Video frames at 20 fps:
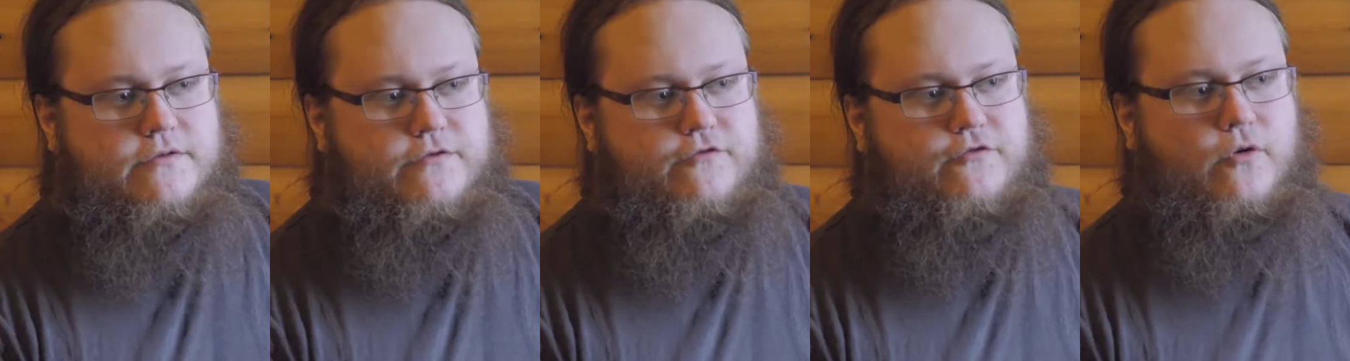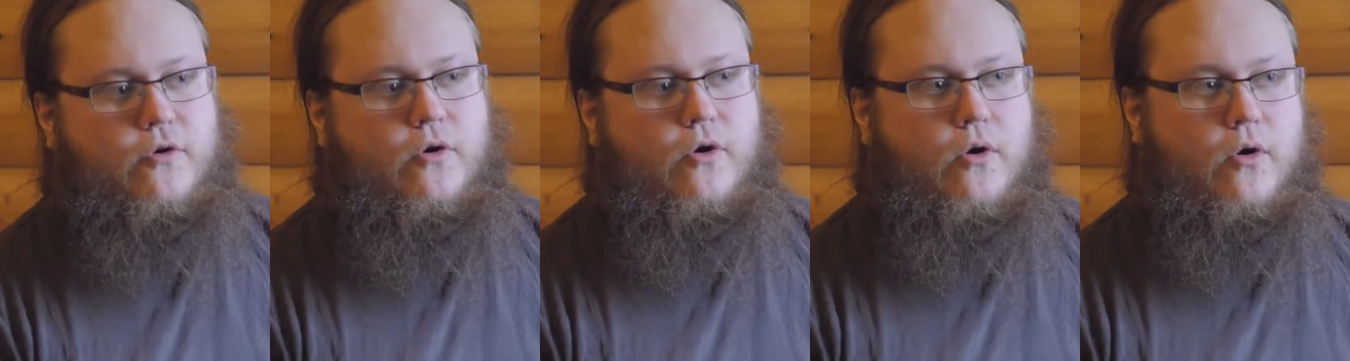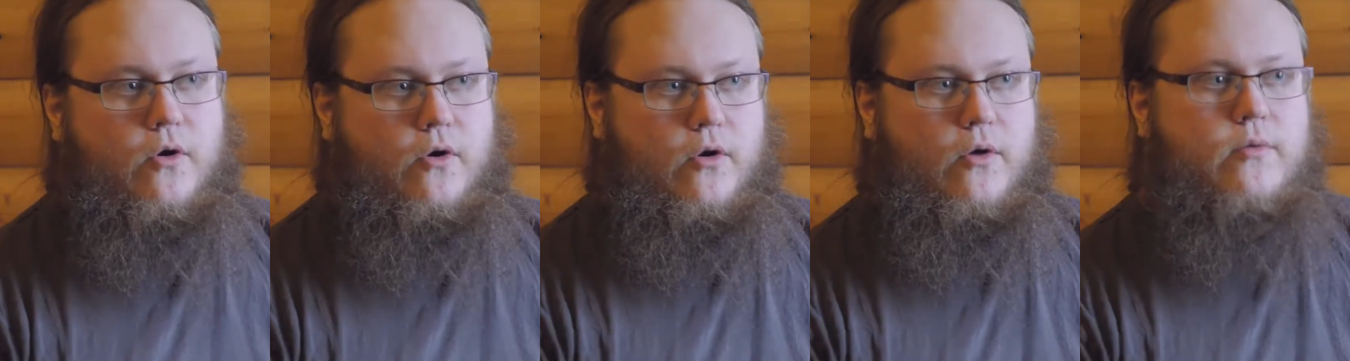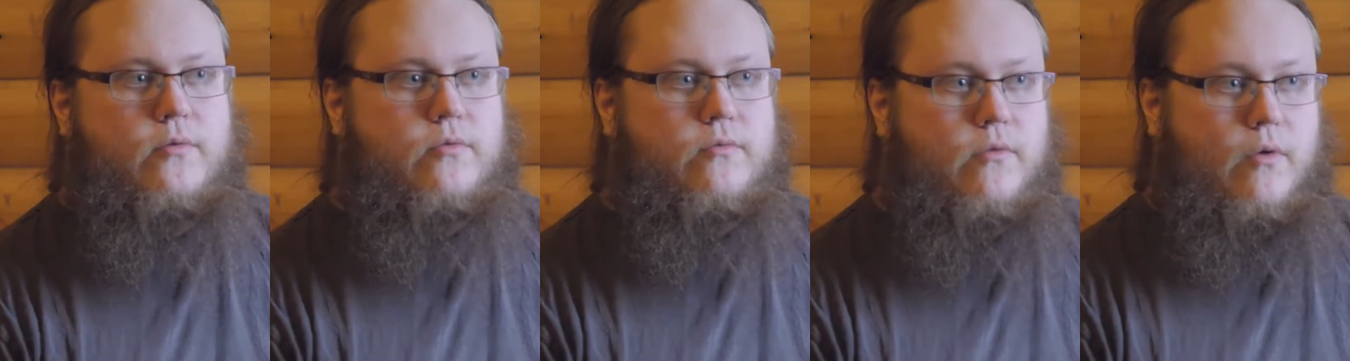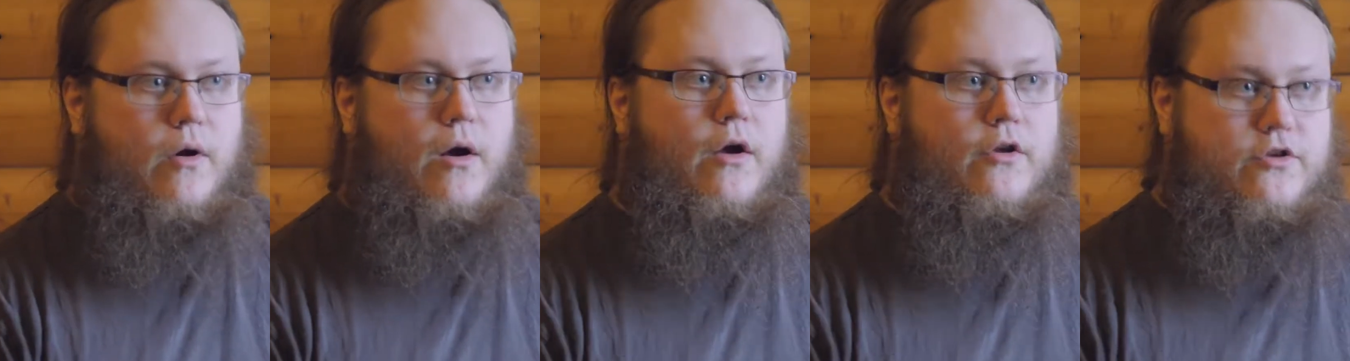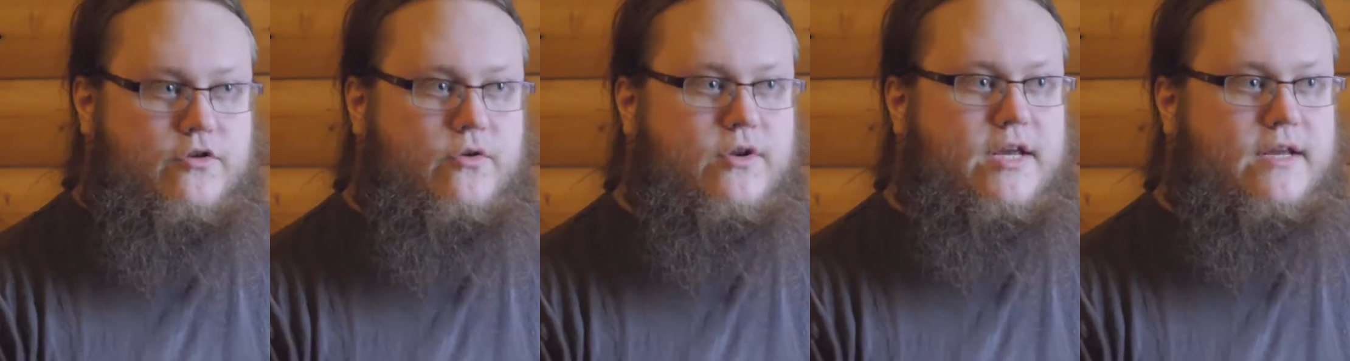for
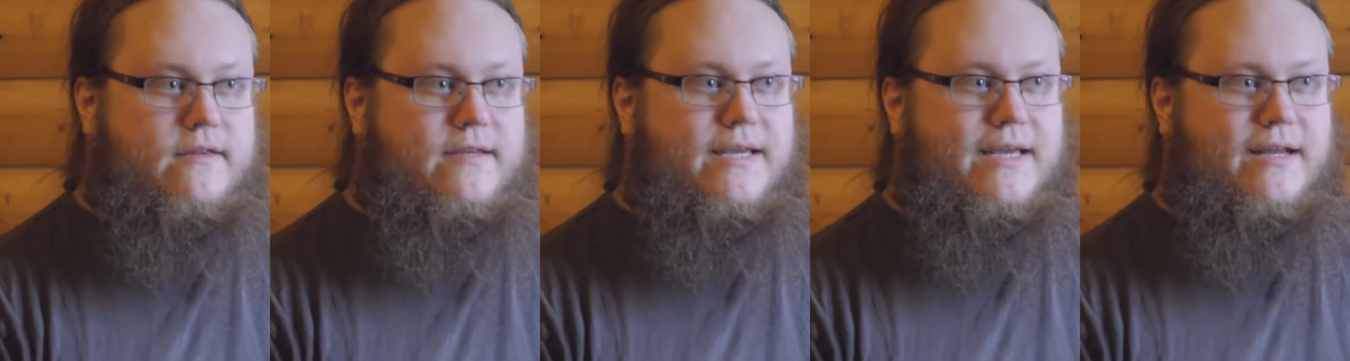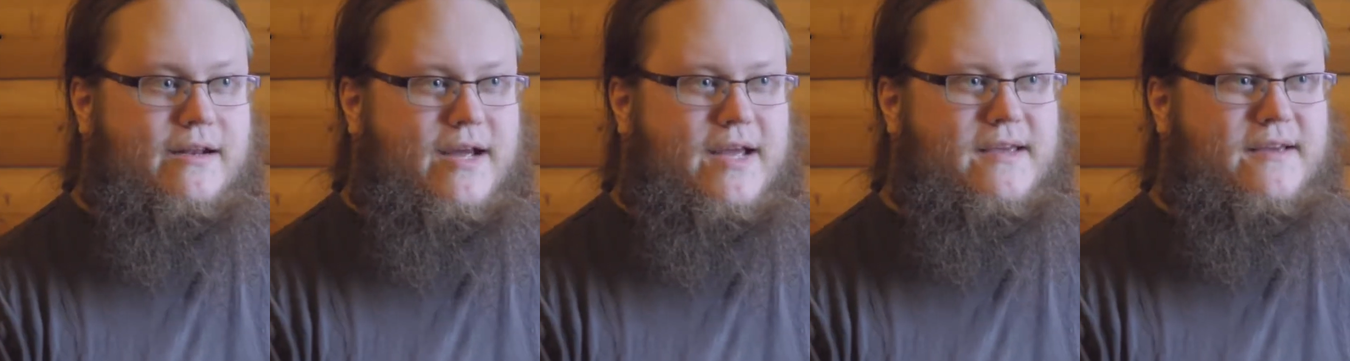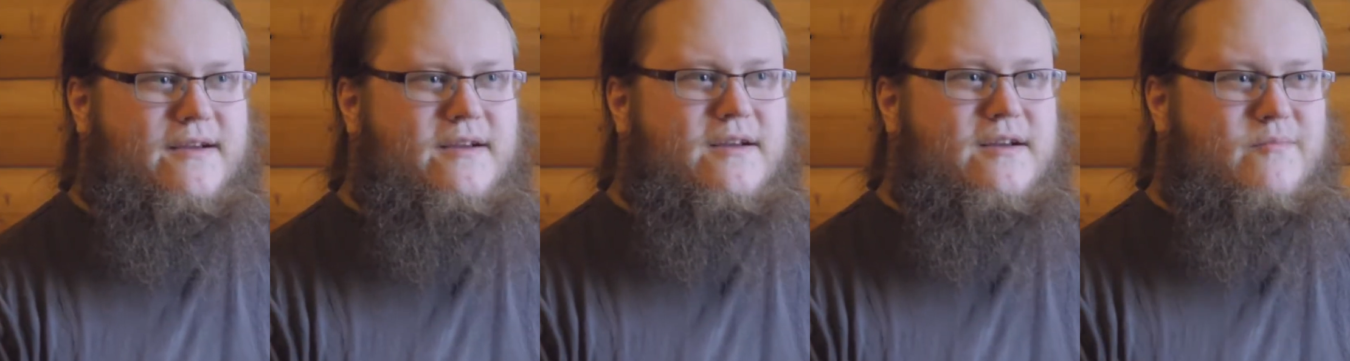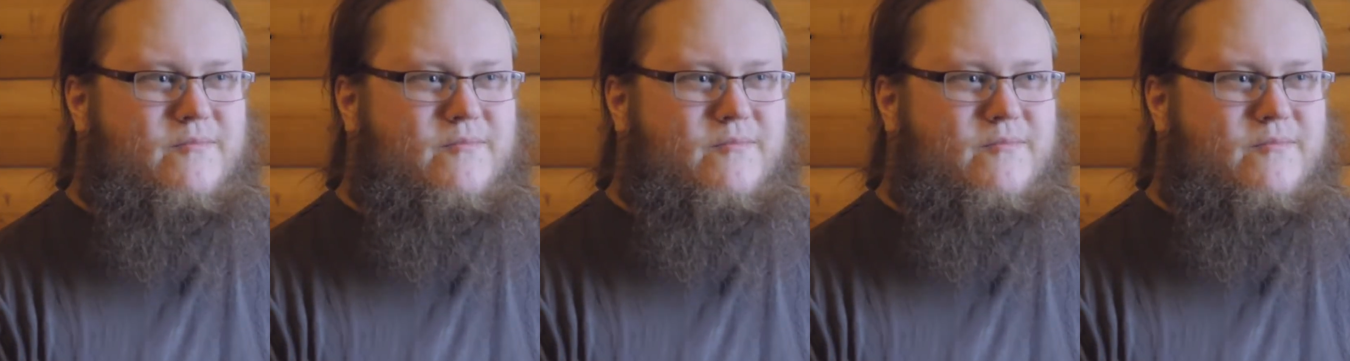Unity, like